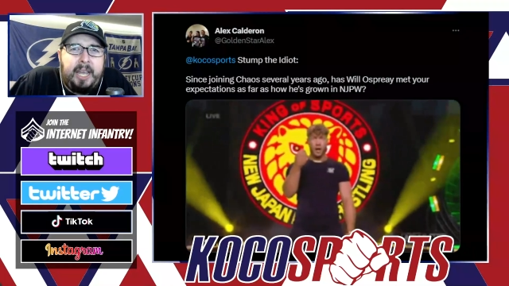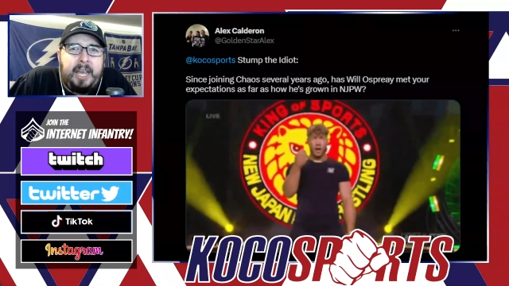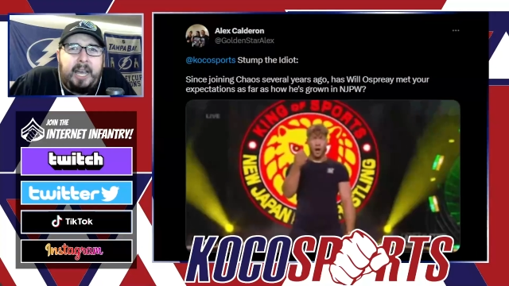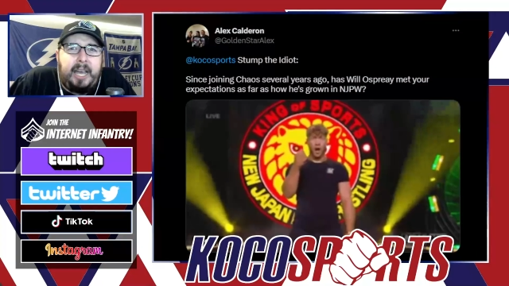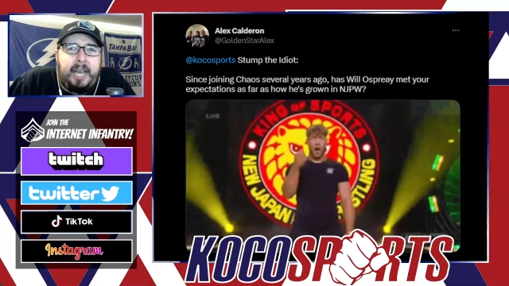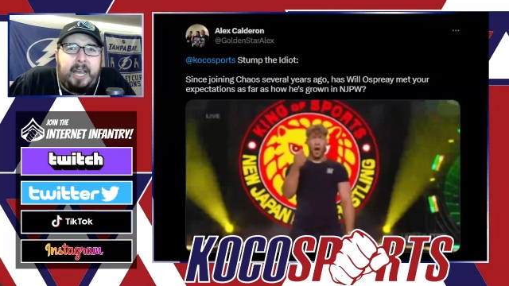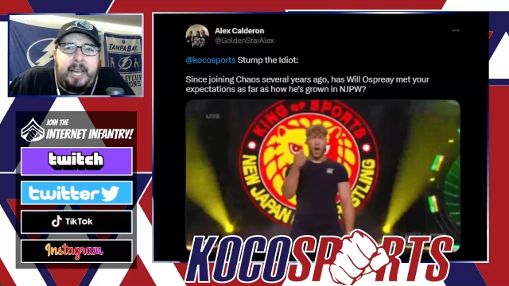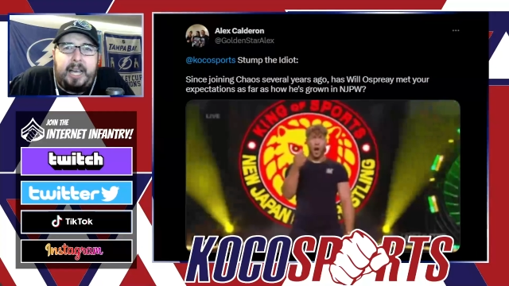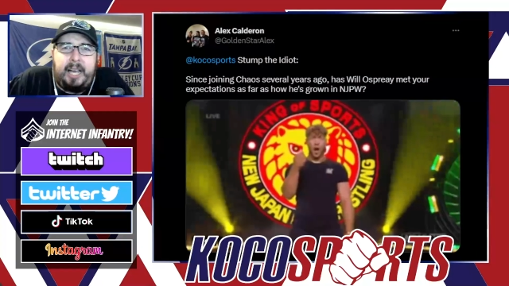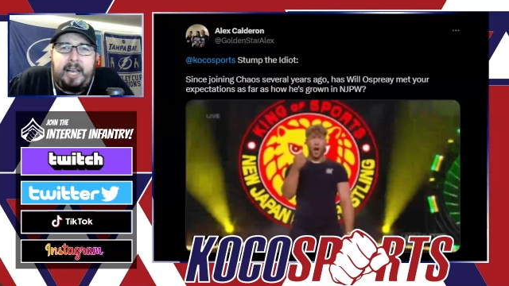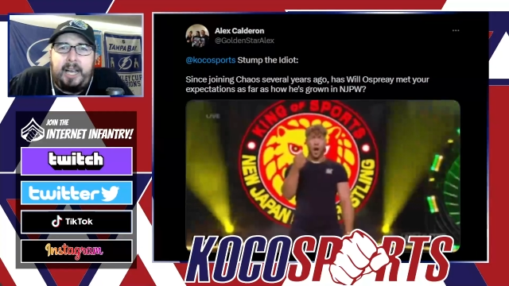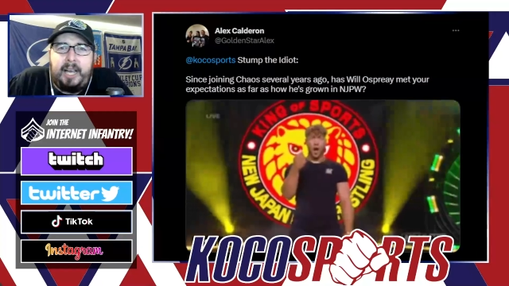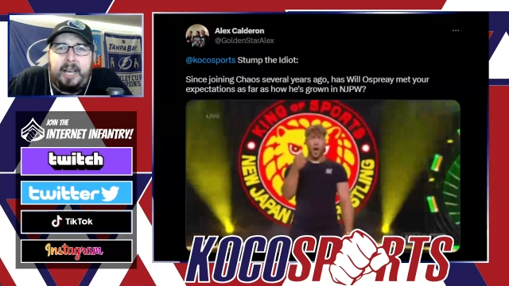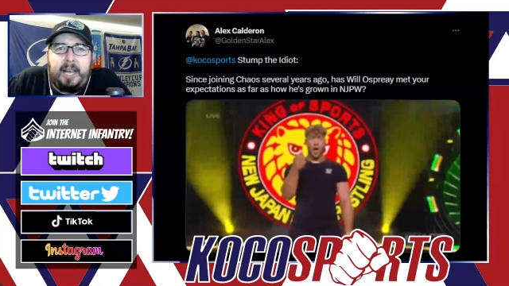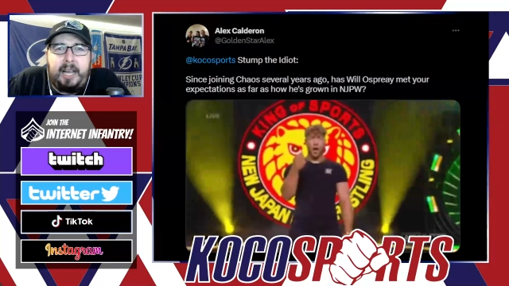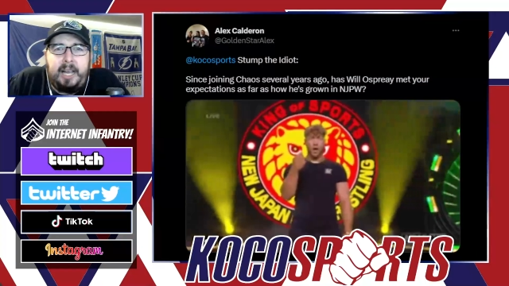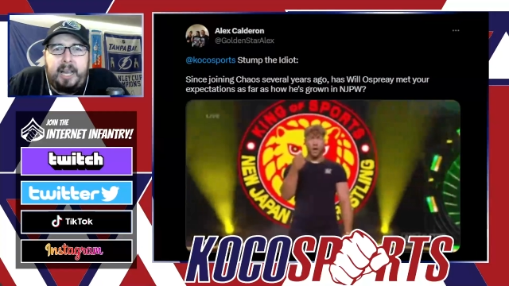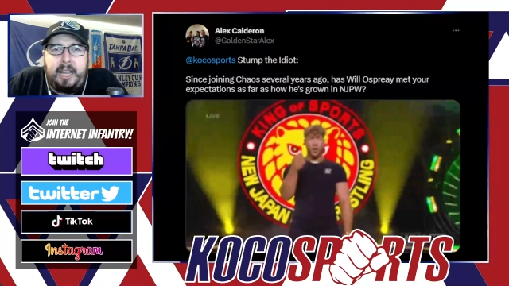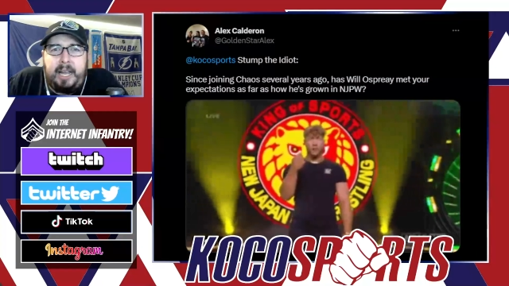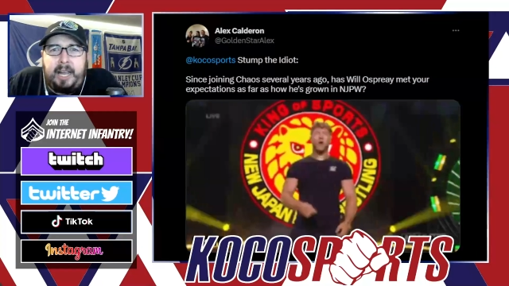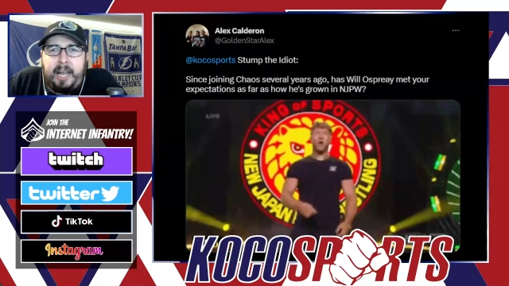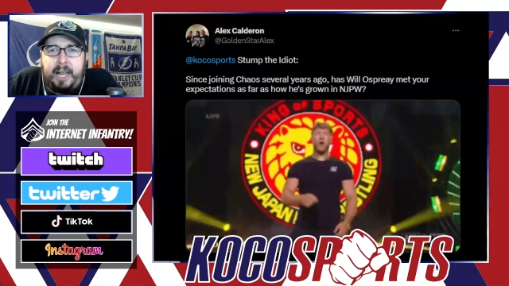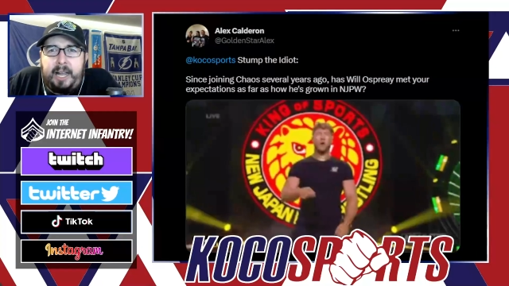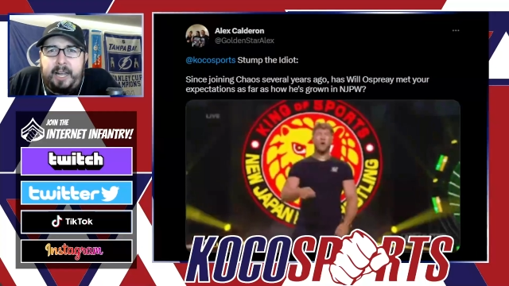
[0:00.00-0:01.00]

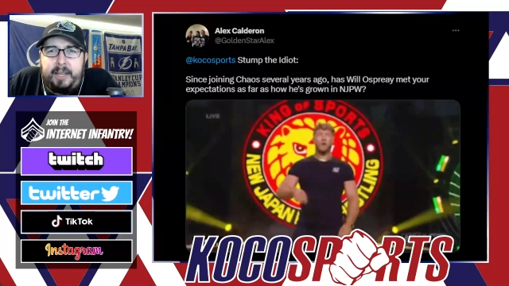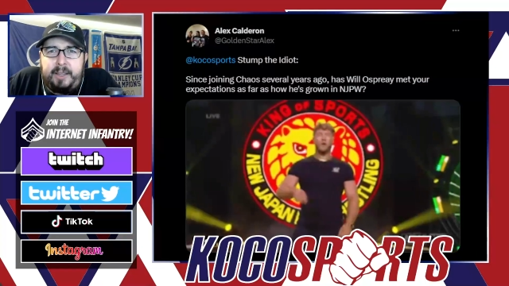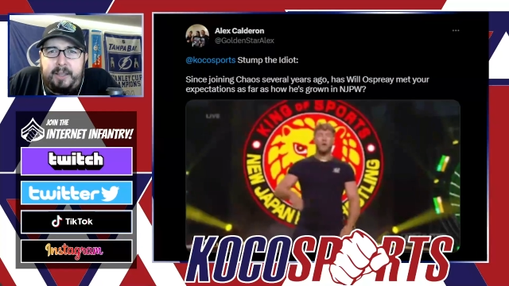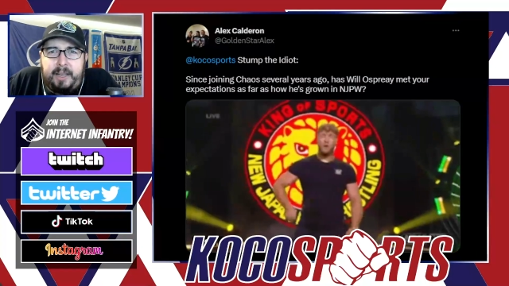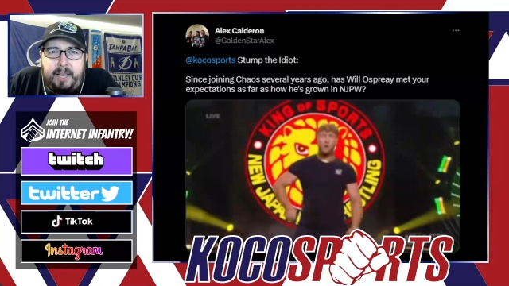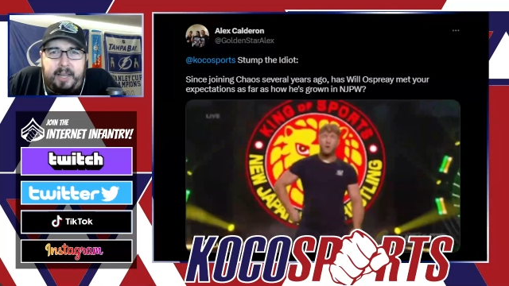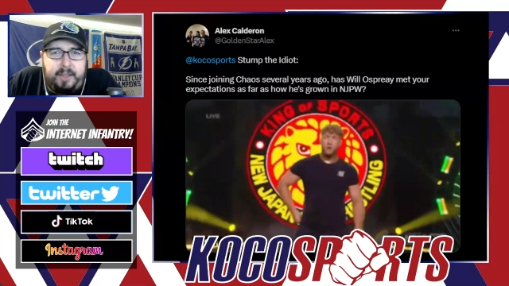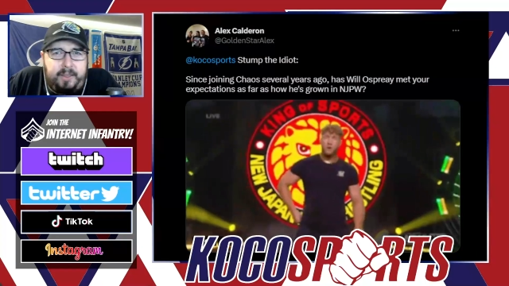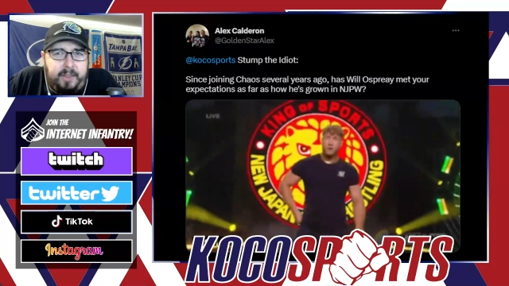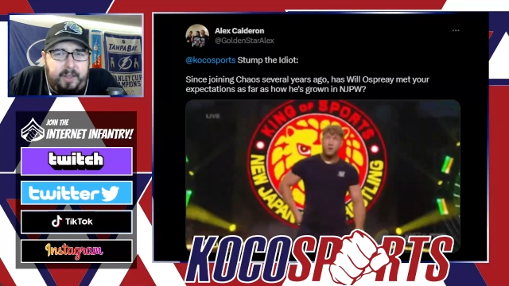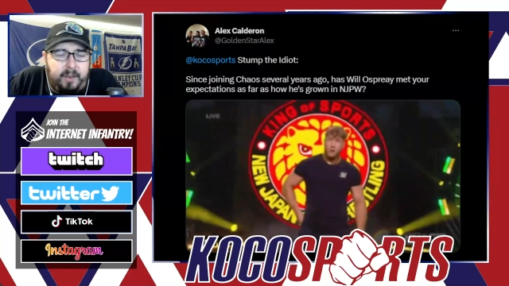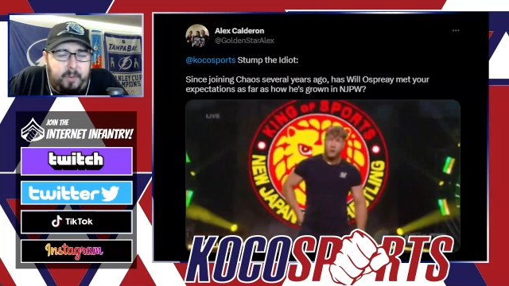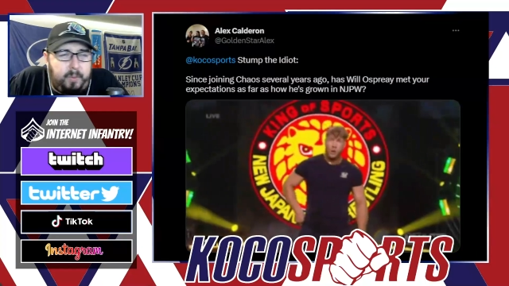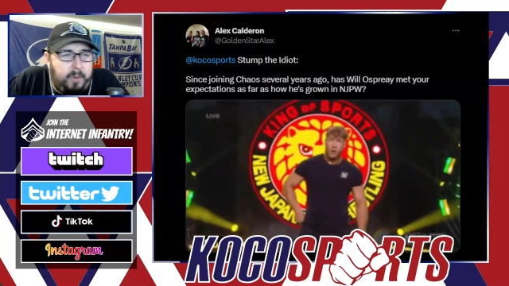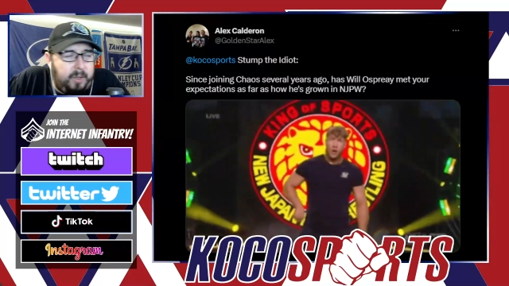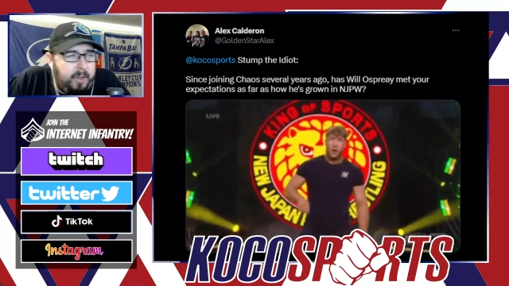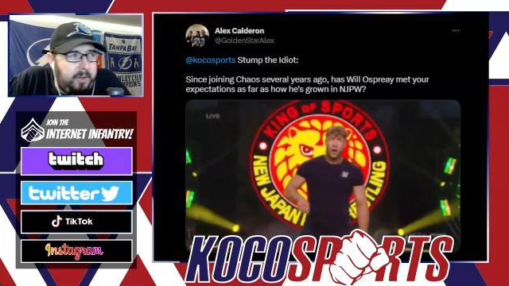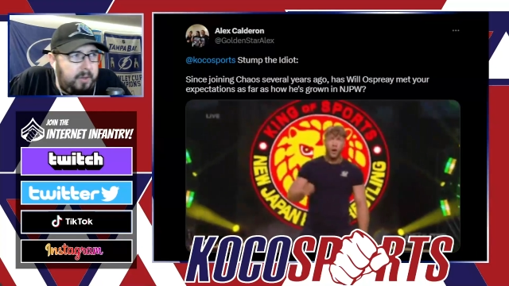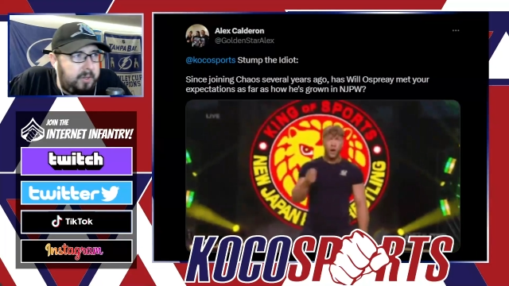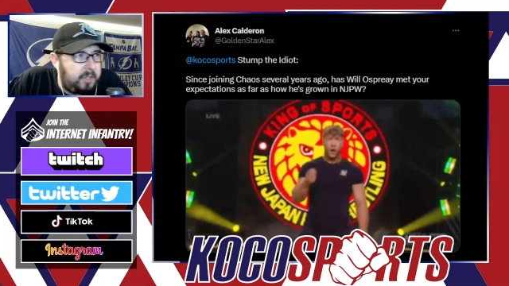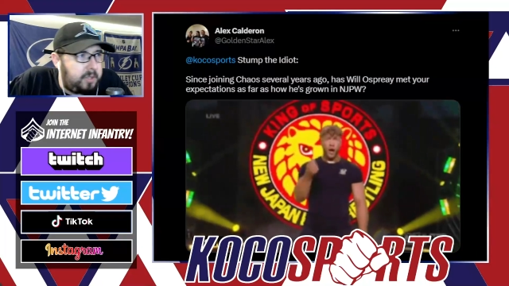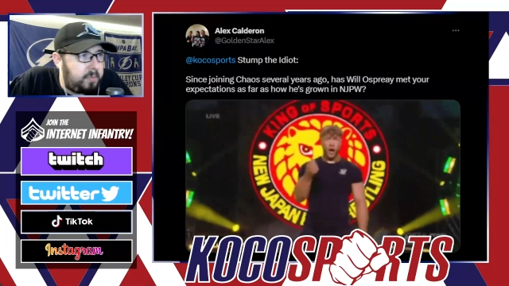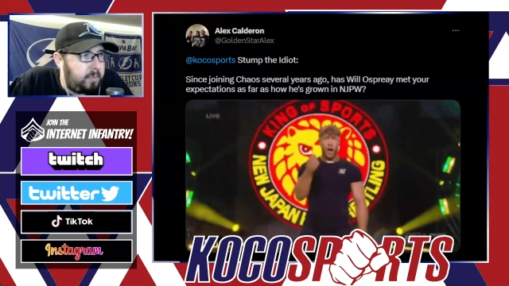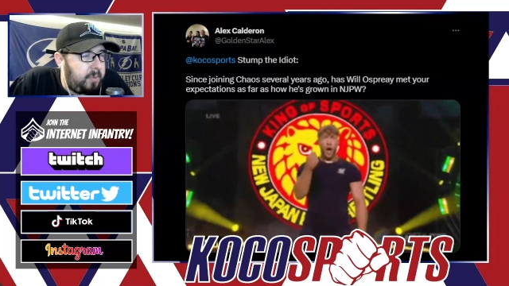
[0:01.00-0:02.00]
I think
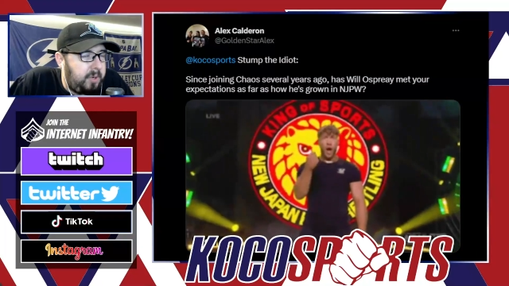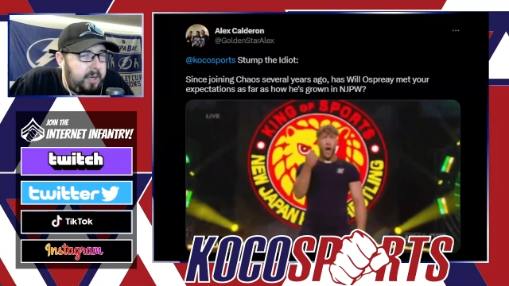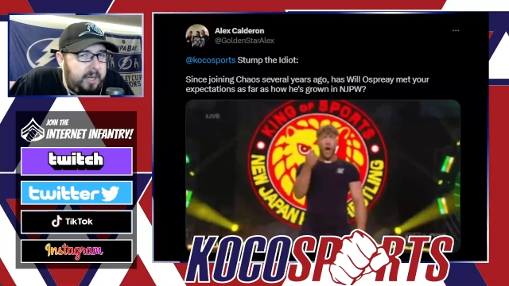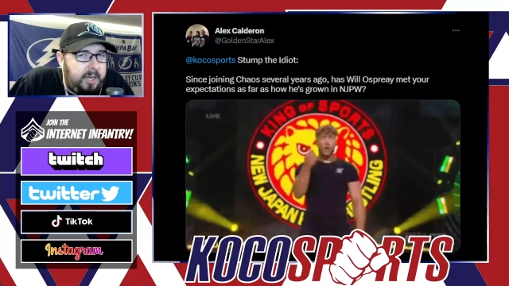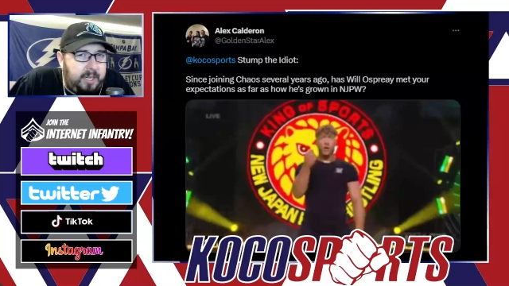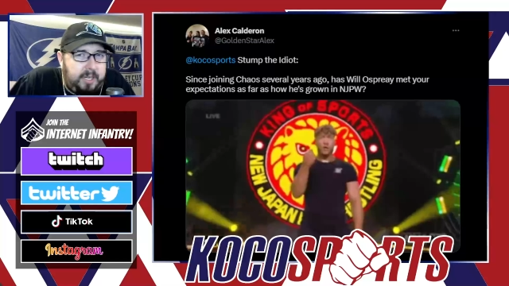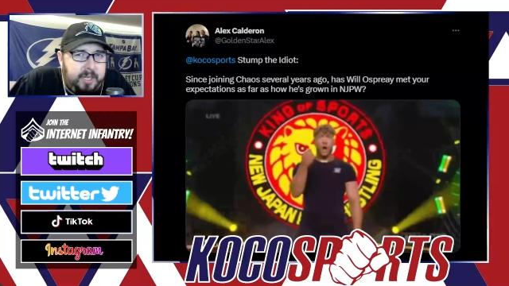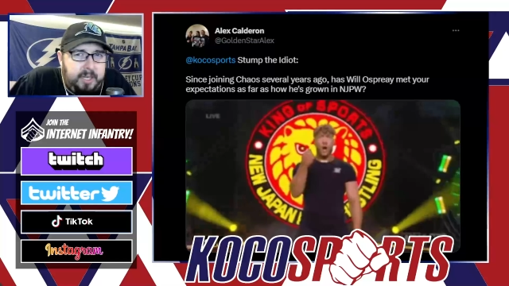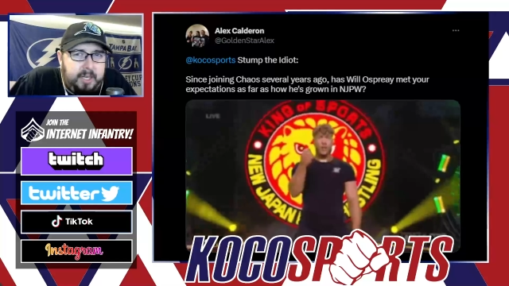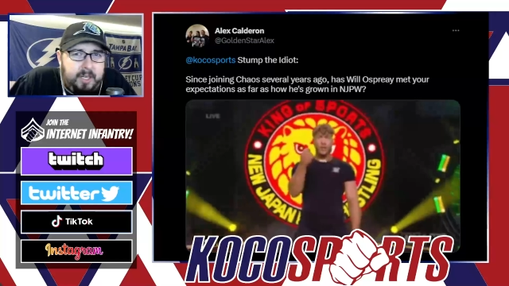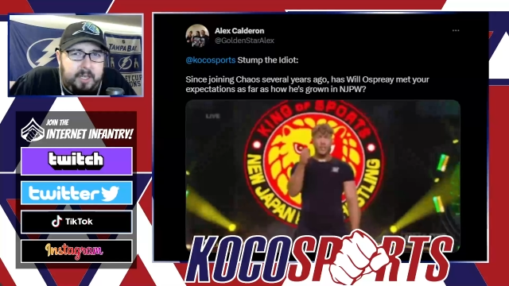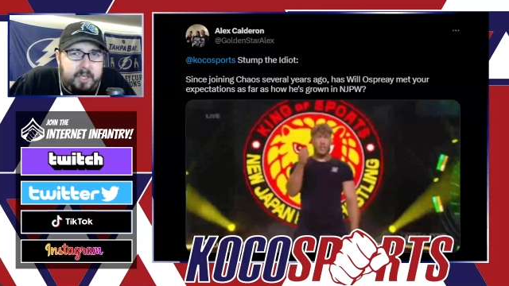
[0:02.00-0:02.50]
Will Ospreay